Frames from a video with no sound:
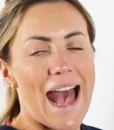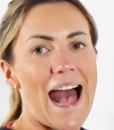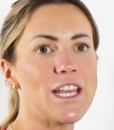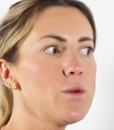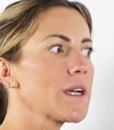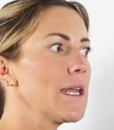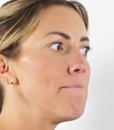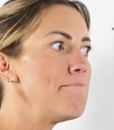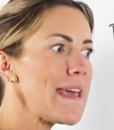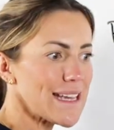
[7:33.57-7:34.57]
and you were going to
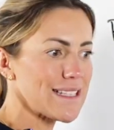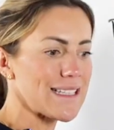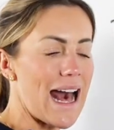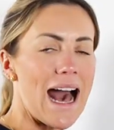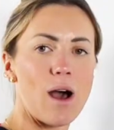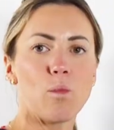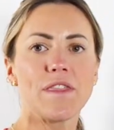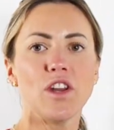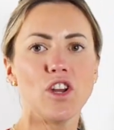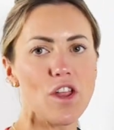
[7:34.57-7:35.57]
mix that
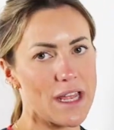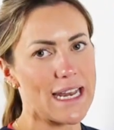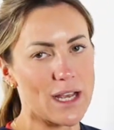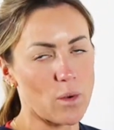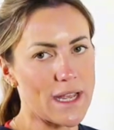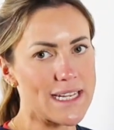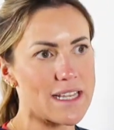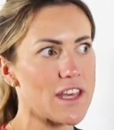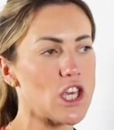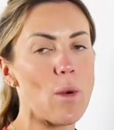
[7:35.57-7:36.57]
with another liquid
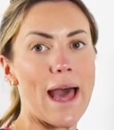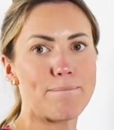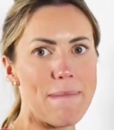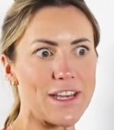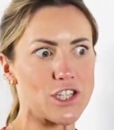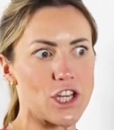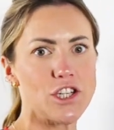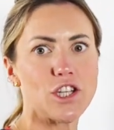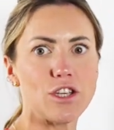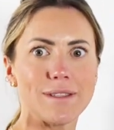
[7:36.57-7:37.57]
that you had
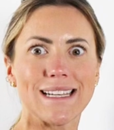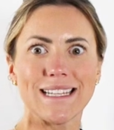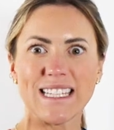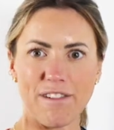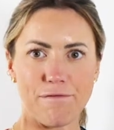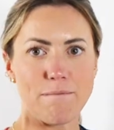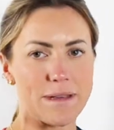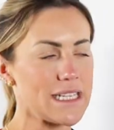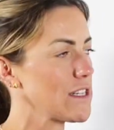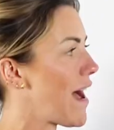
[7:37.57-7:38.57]
measured using a different
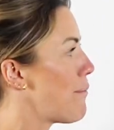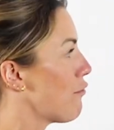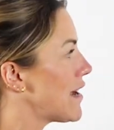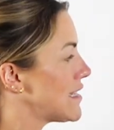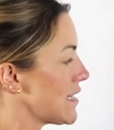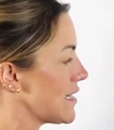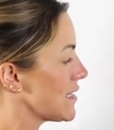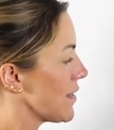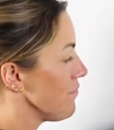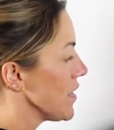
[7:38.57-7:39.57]
piece of apparatus.